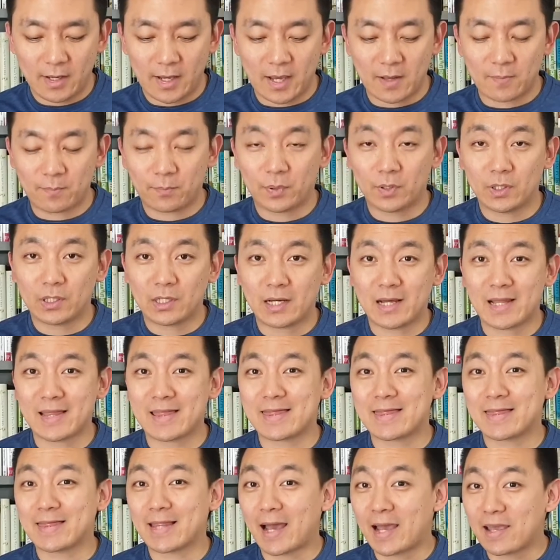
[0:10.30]
and put a
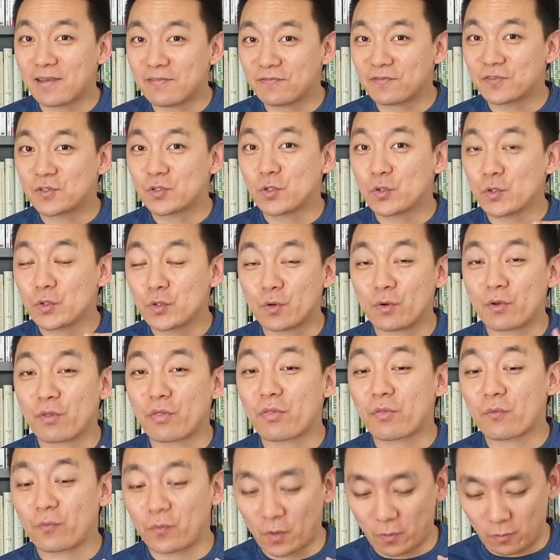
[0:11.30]
knife to your
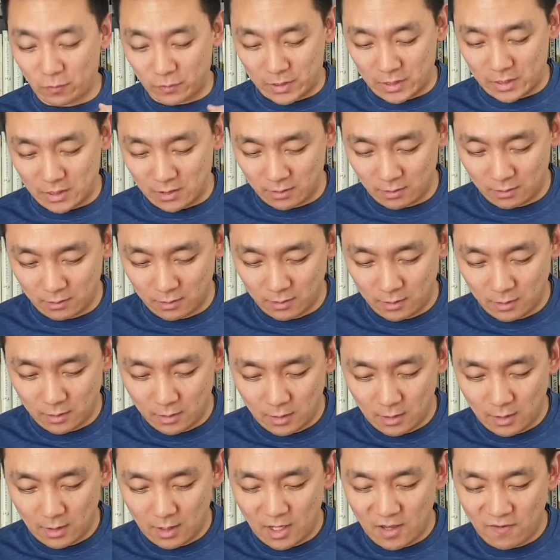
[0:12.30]
throat
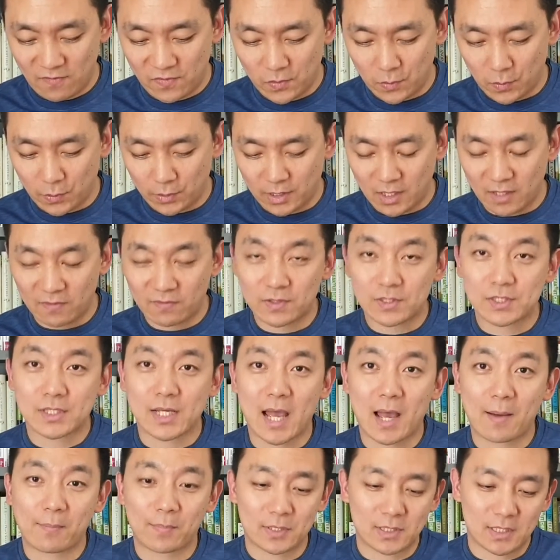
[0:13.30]
if you are given to
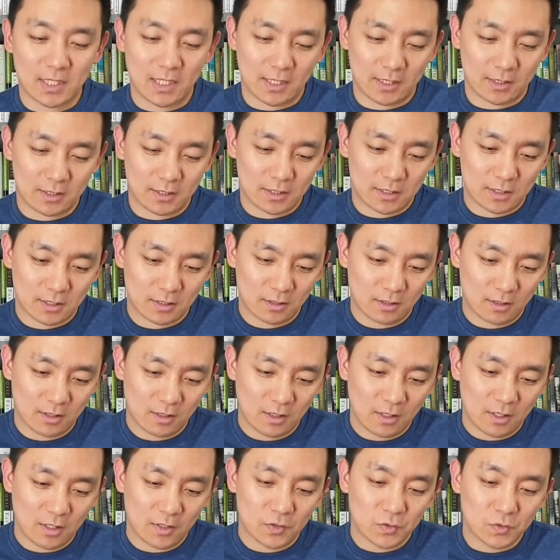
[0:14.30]
appetites.
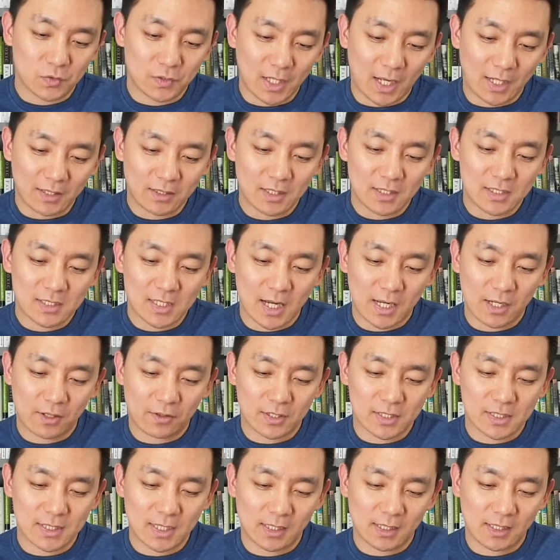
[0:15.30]
Do not desire
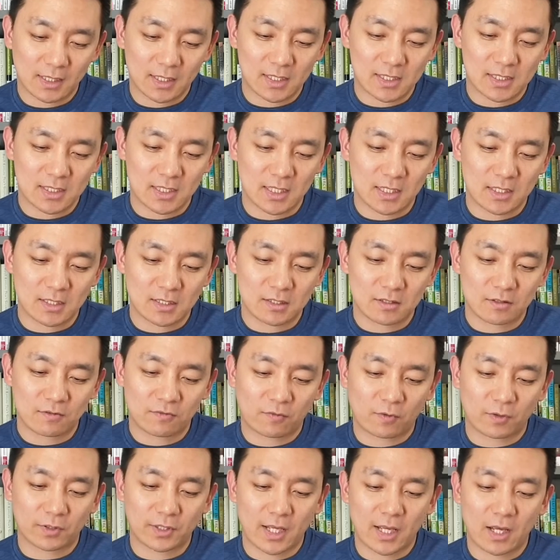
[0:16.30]
his delicacies,
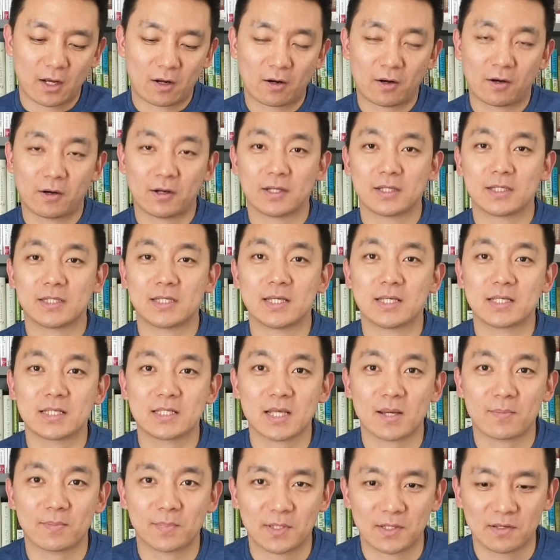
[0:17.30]
for they are
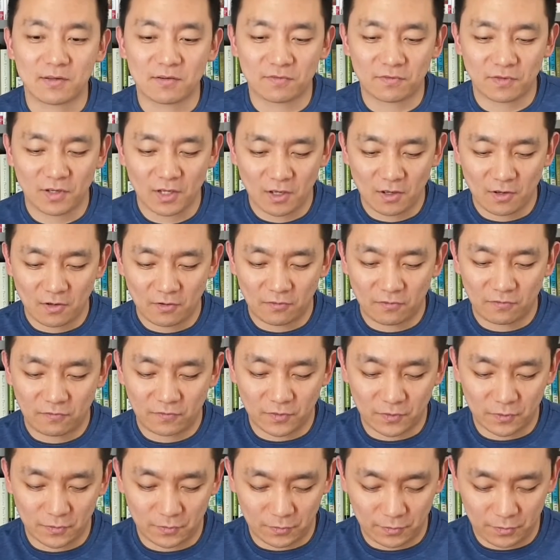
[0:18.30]
deceptive
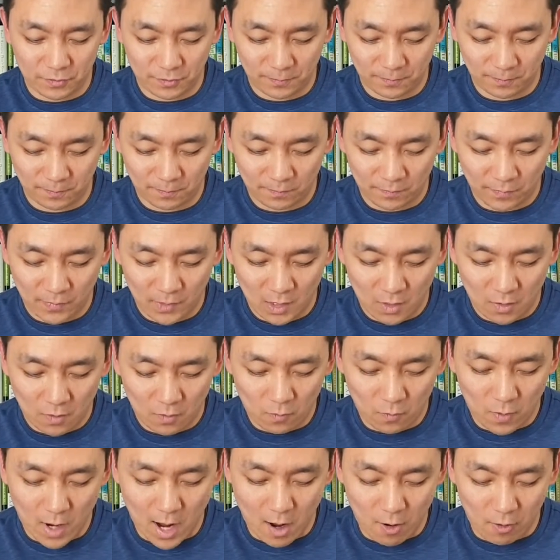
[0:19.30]
food."
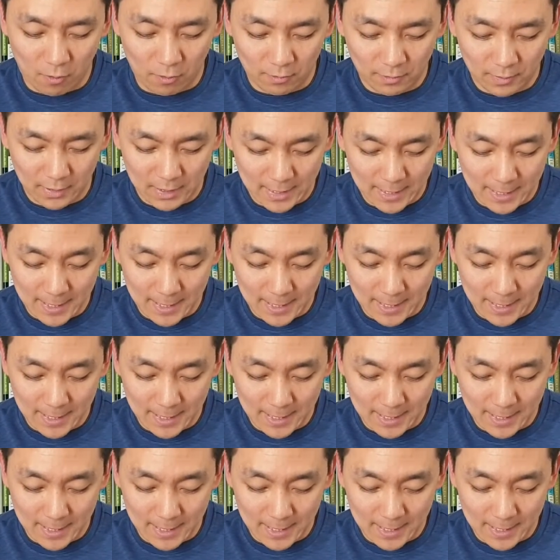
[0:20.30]
Wow.